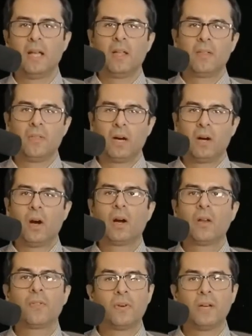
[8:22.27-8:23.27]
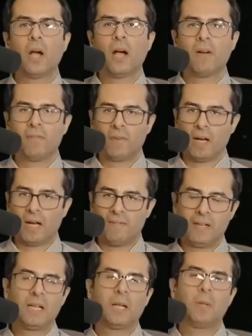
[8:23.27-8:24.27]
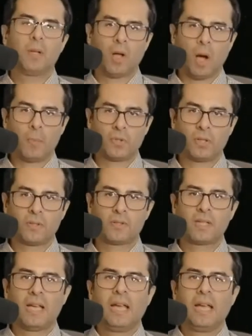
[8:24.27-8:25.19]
there are three available options: